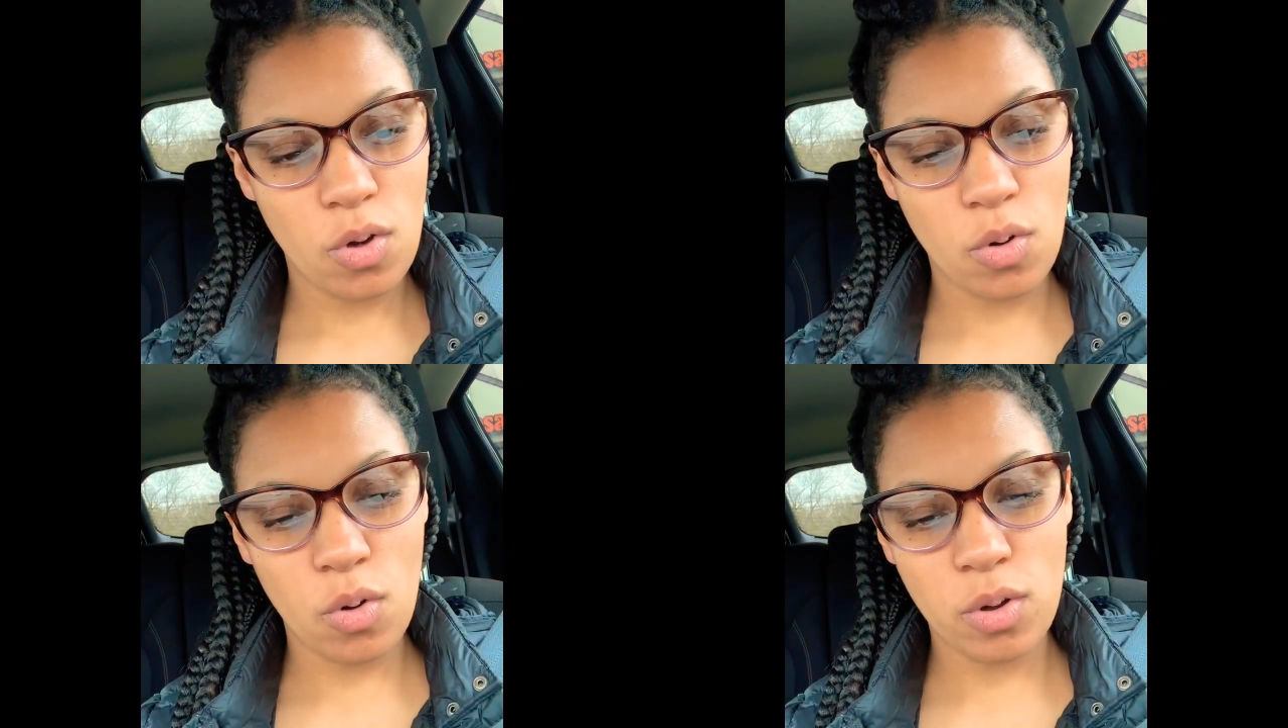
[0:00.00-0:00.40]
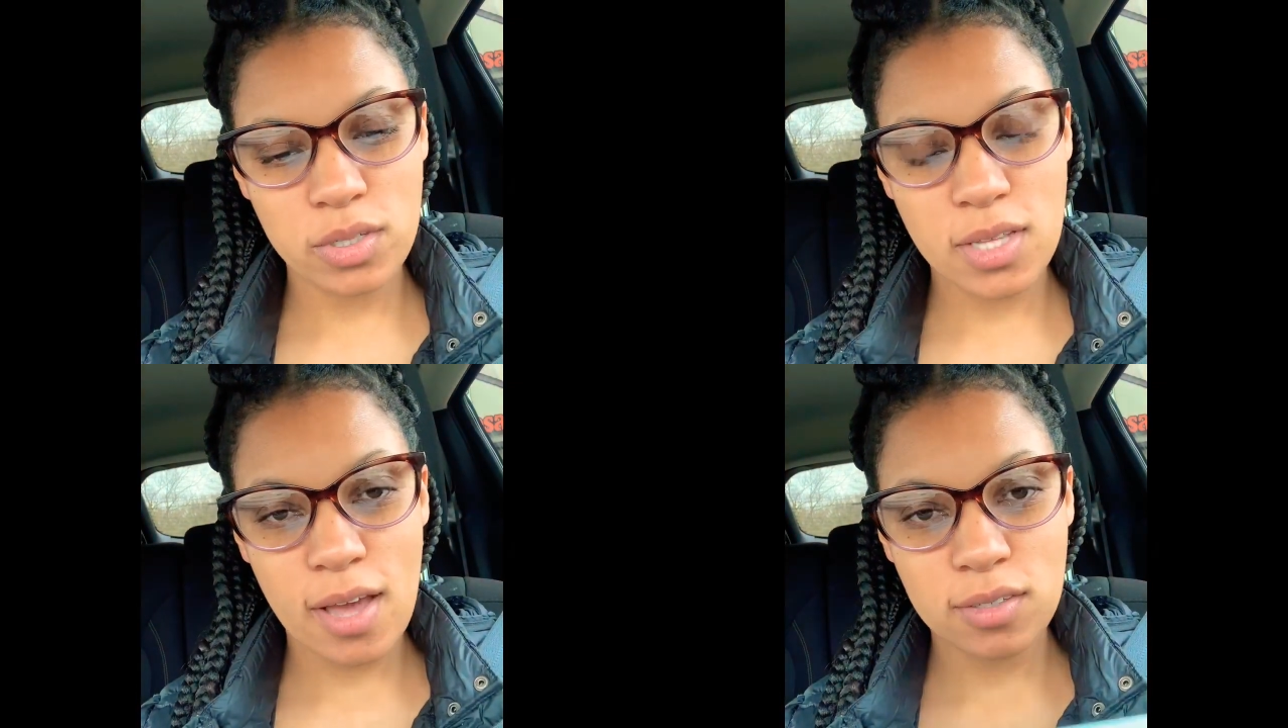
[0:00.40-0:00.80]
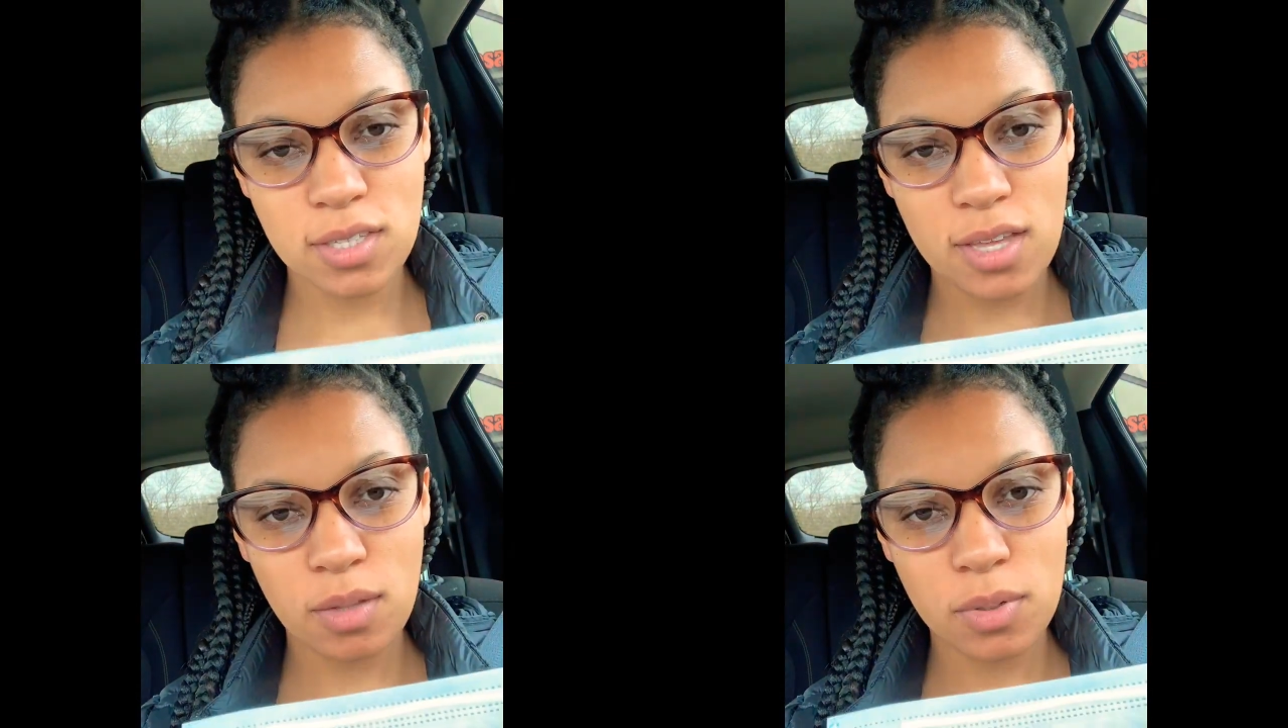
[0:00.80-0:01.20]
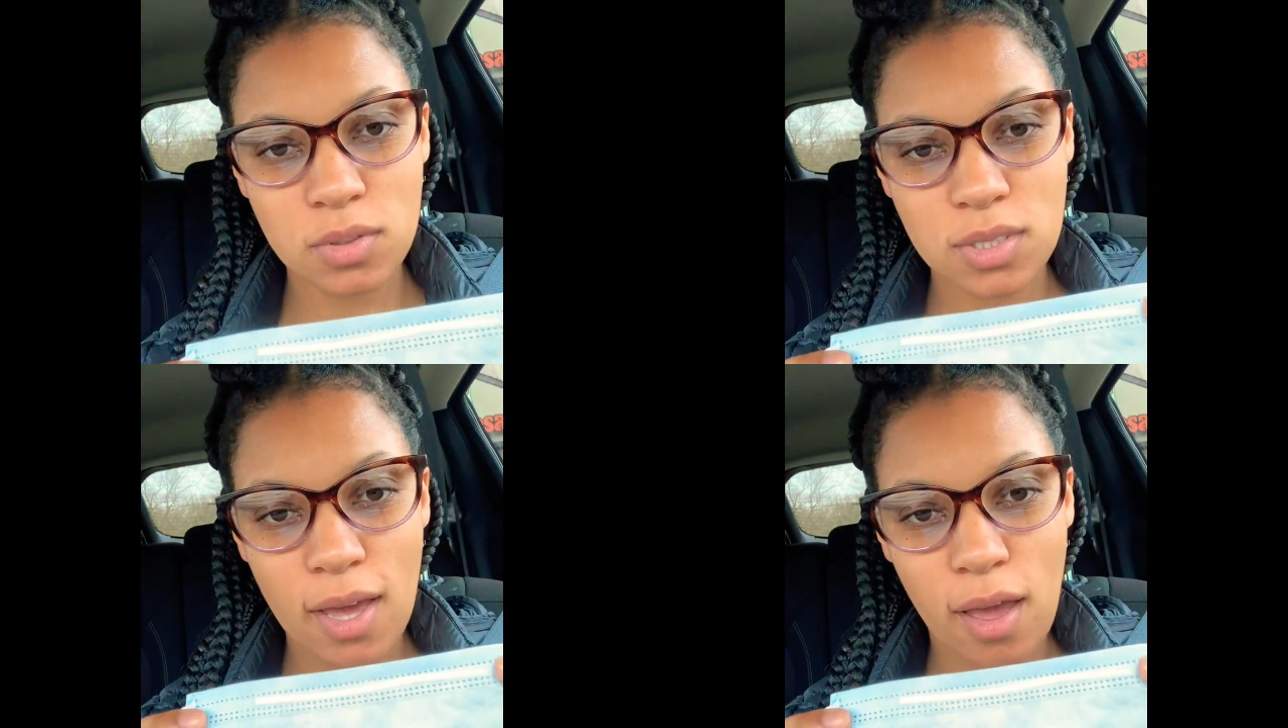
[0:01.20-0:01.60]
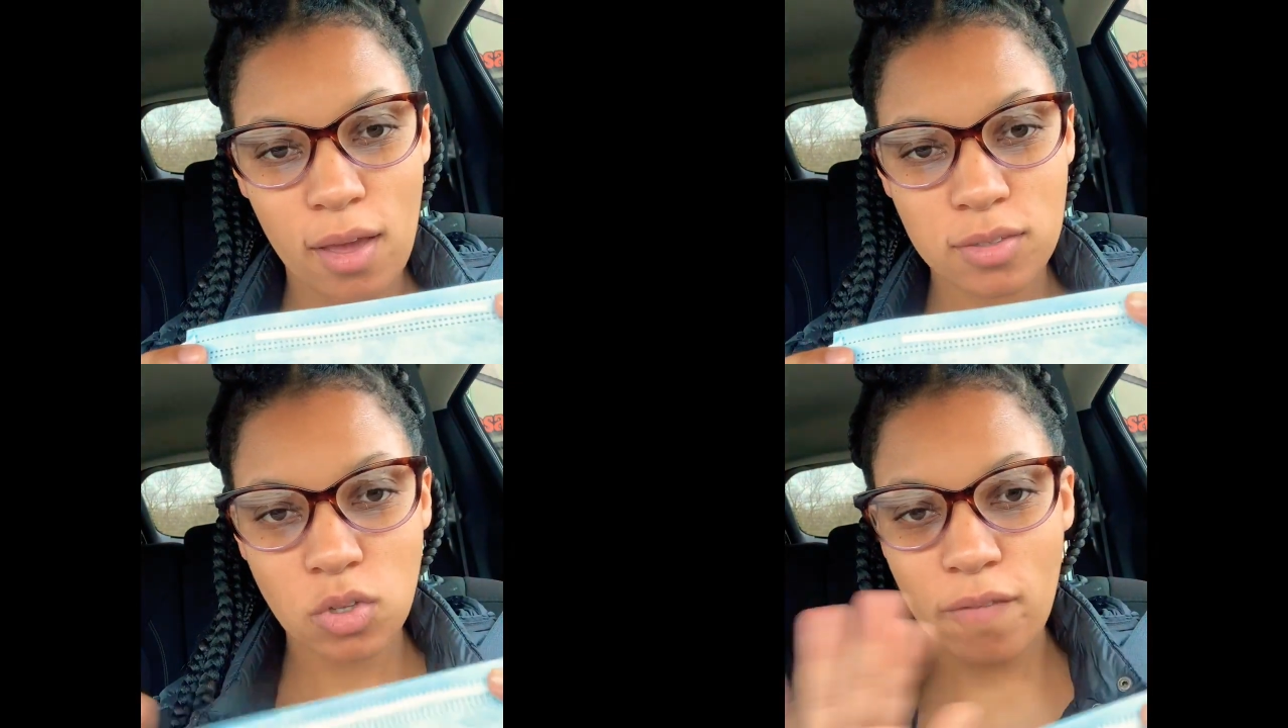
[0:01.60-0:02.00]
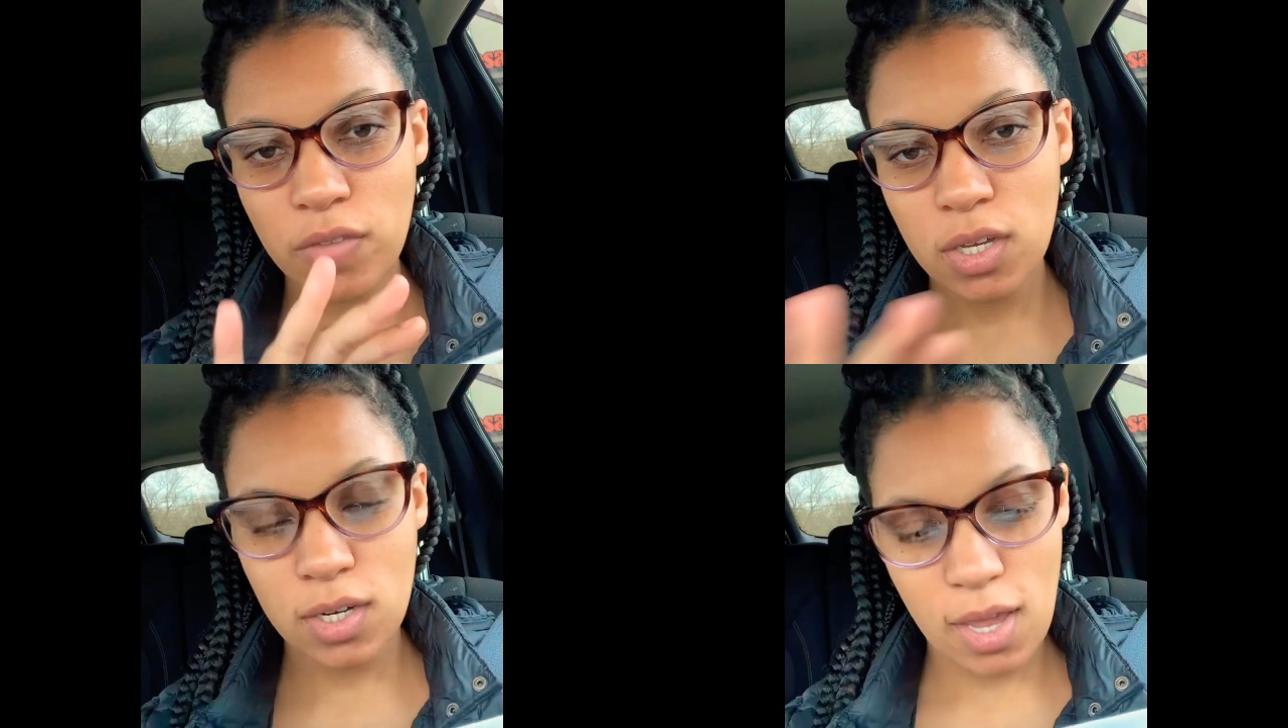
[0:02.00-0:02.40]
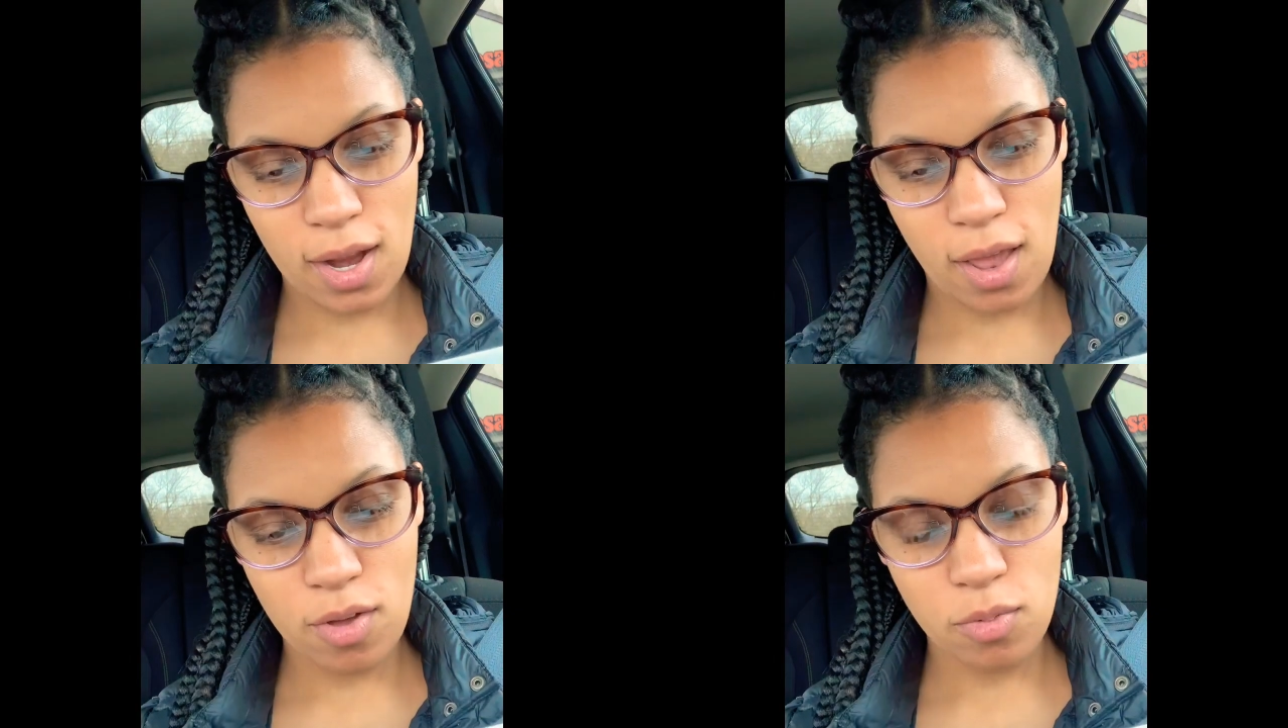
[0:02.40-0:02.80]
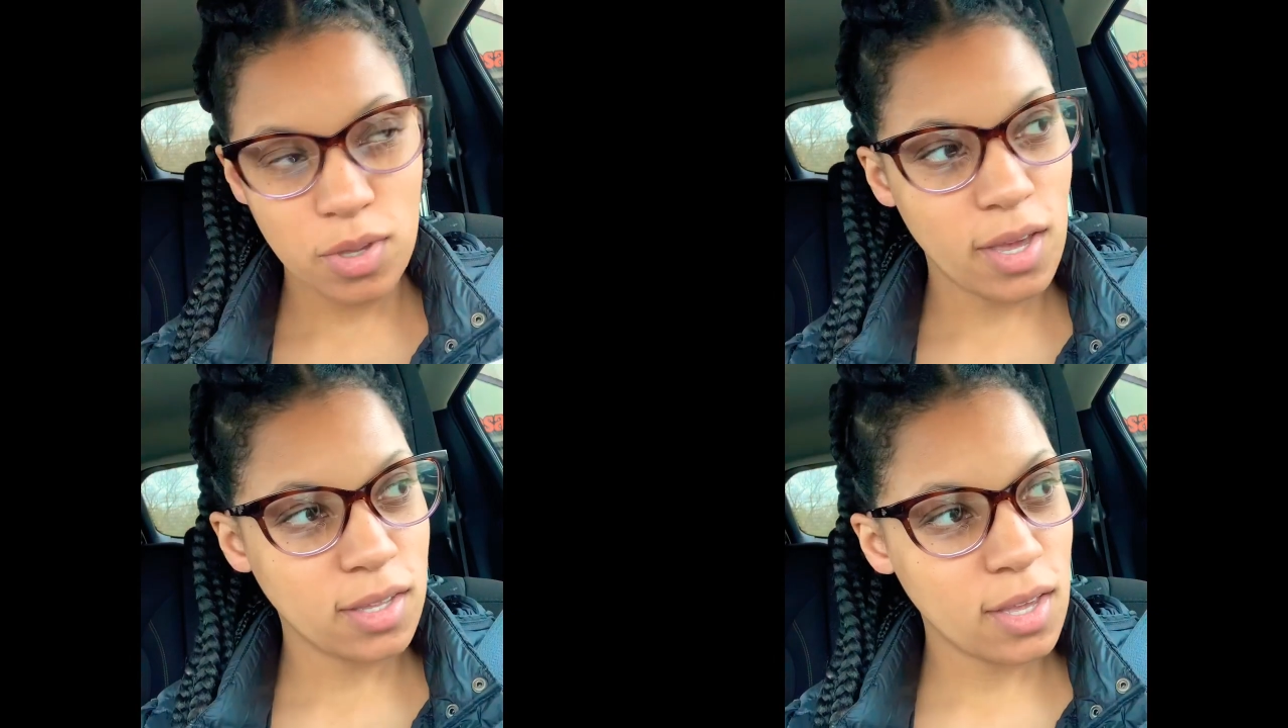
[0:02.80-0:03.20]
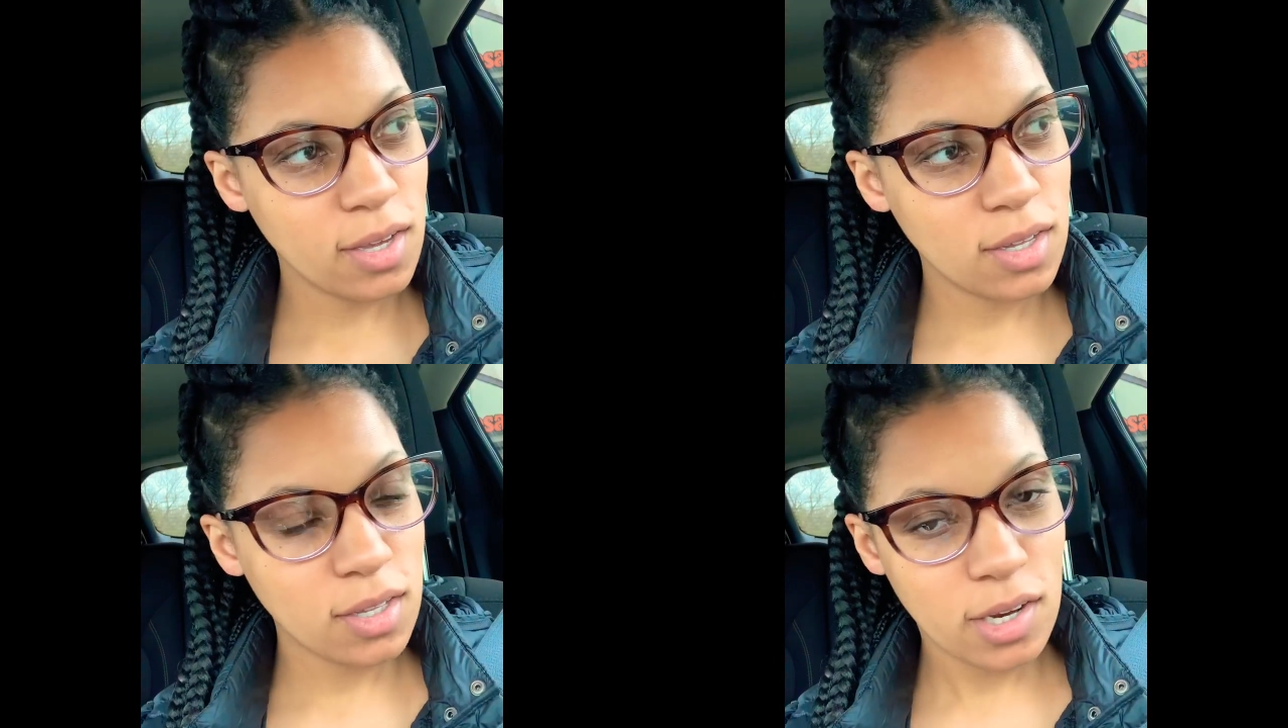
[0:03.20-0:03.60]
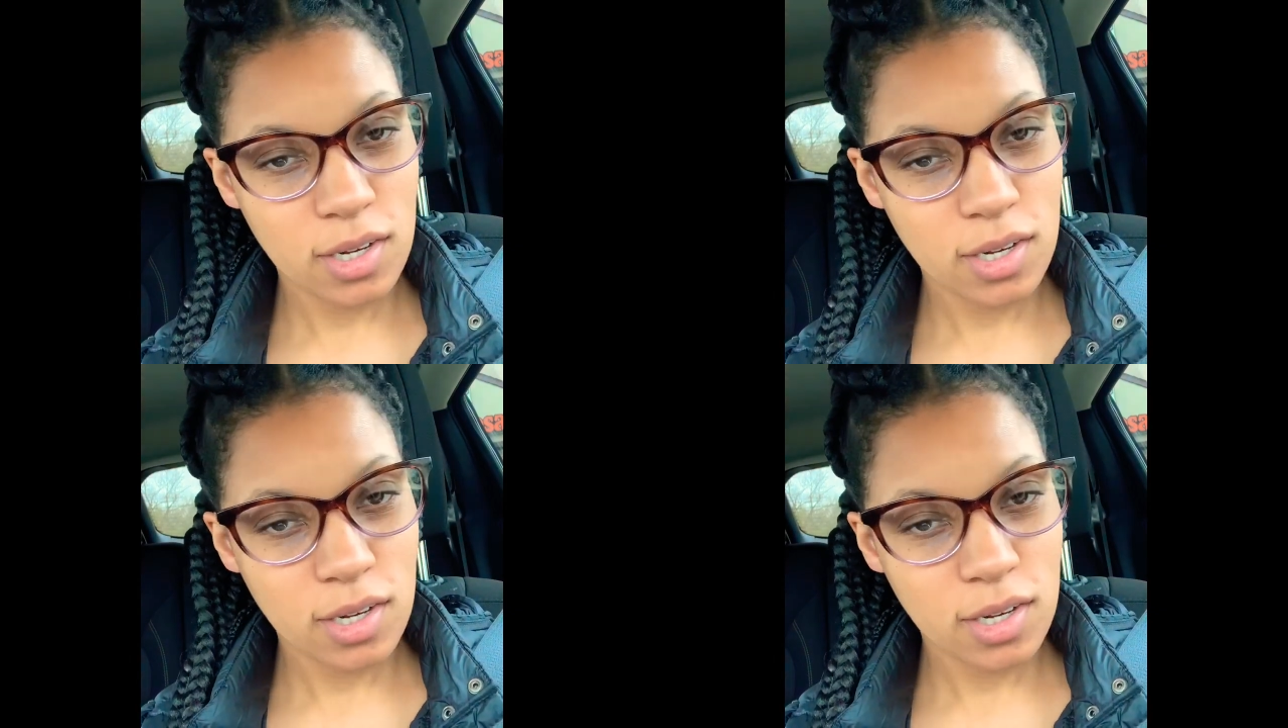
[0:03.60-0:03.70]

or is the outside the blue side? So I figured that out, we got that clear.